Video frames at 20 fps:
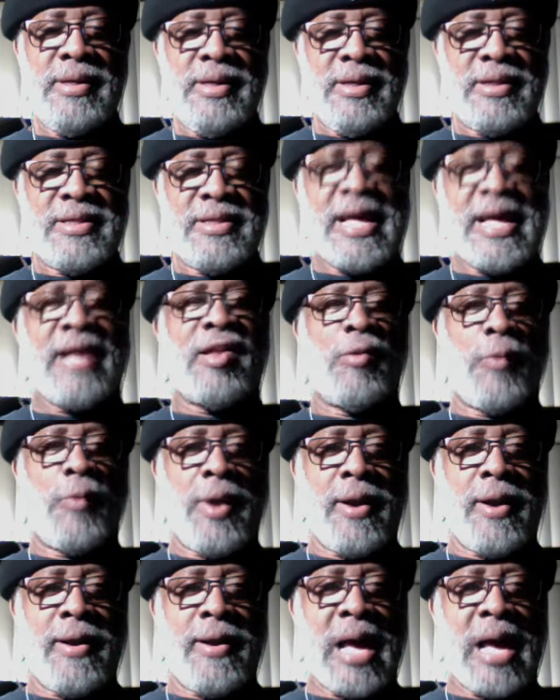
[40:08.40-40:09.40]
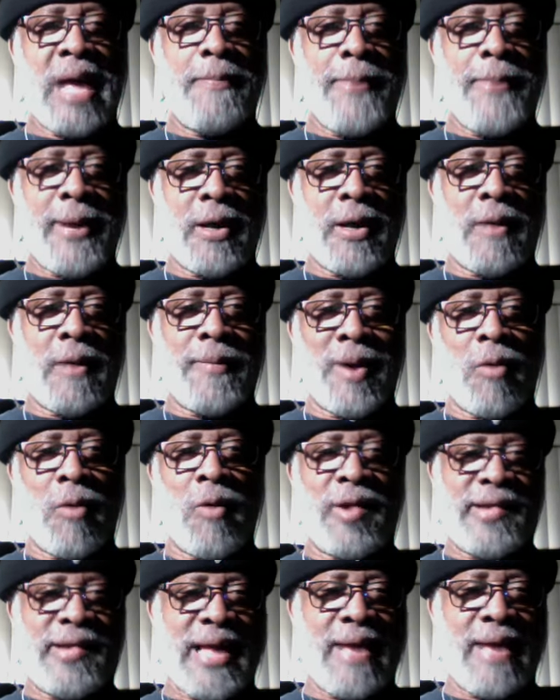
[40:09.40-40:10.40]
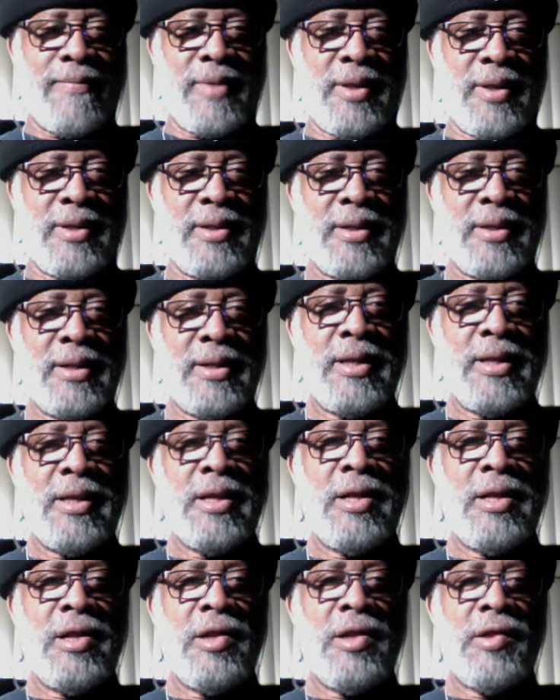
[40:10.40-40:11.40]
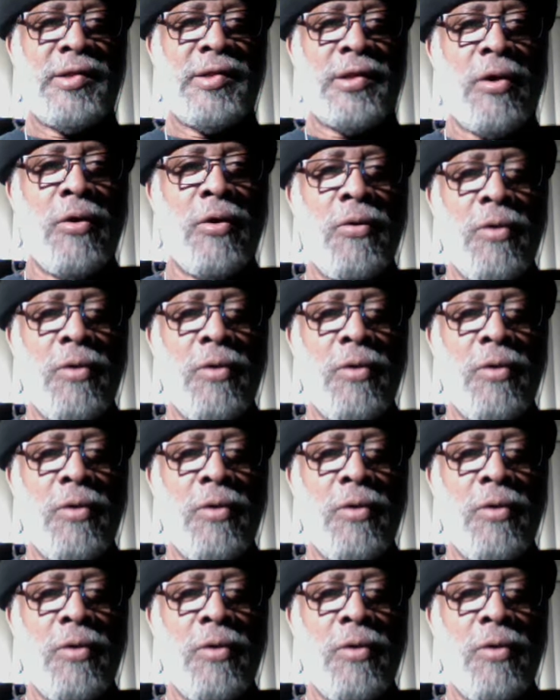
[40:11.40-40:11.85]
that's where I pick up on what's happening. So.